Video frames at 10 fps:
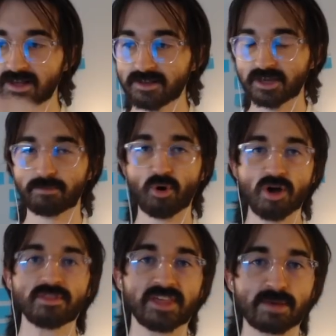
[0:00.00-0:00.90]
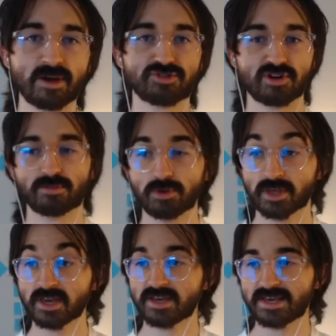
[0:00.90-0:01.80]
The important thing about Dreambooth
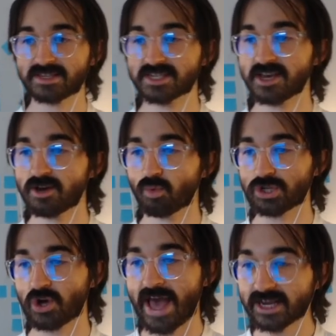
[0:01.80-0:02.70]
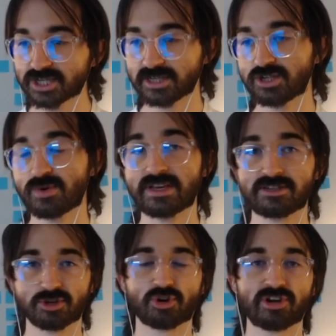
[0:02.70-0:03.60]
is what you're actually doing is
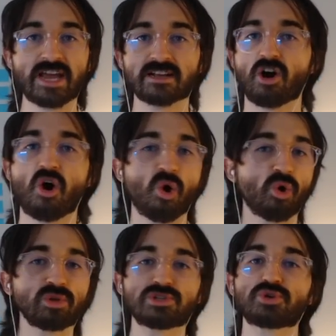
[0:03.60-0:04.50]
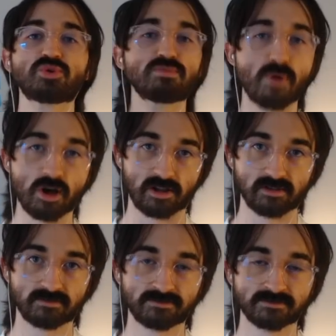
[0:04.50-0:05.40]
you're creating a whole new model.
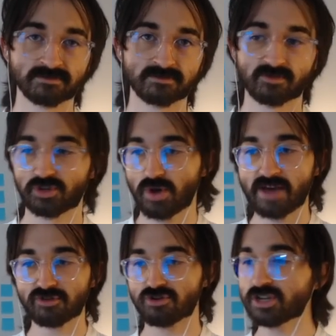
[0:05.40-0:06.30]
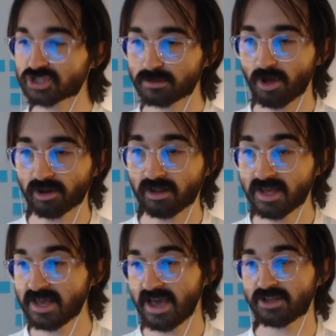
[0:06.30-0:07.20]
You have your initial model,
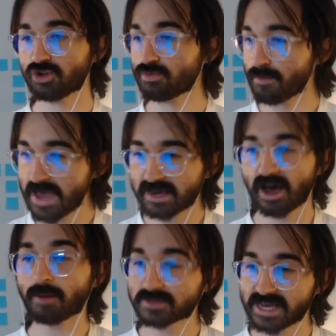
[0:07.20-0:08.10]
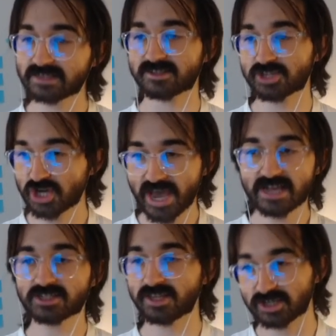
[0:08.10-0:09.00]
and you make updates and
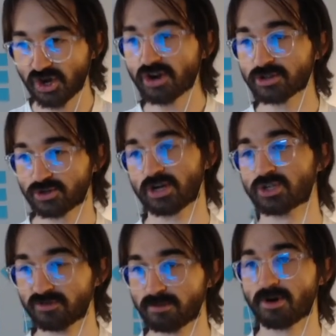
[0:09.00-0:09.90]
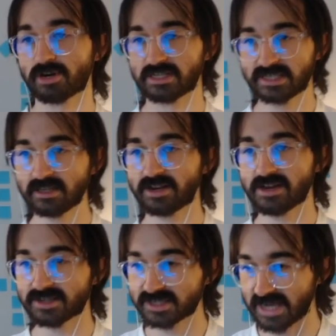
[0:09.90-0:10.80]
change the internal structure of the model until it
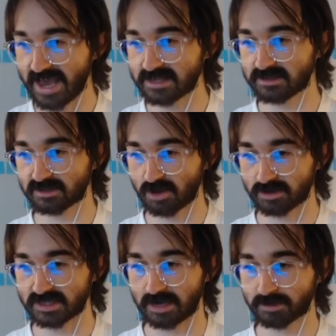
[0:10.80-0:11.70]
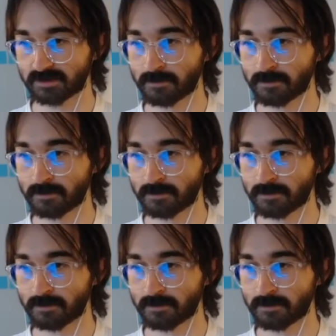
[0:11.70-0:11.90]
understands this concept.